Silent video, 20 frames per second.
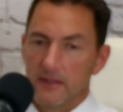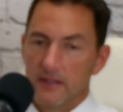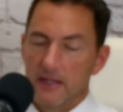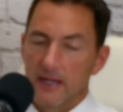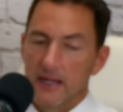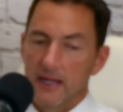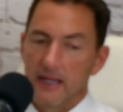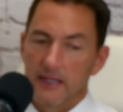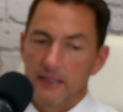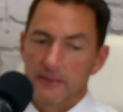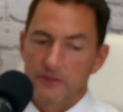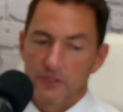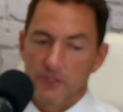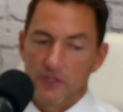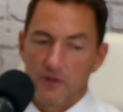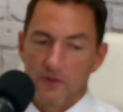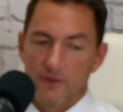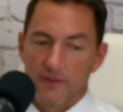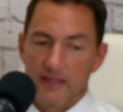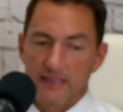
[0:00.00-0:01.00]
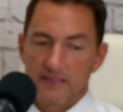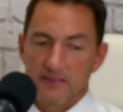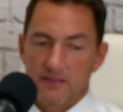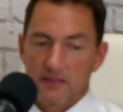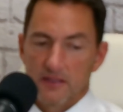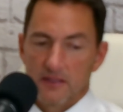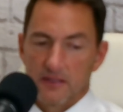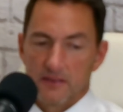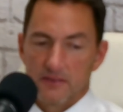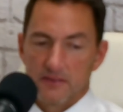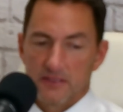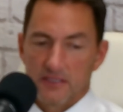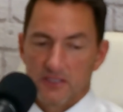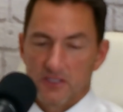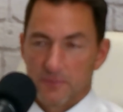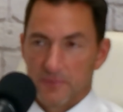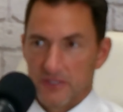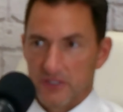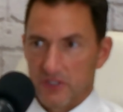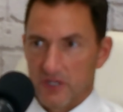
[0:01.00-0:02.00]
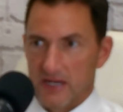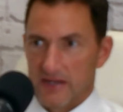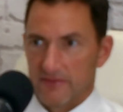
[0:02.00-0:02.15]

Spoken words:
And so that's the suspicion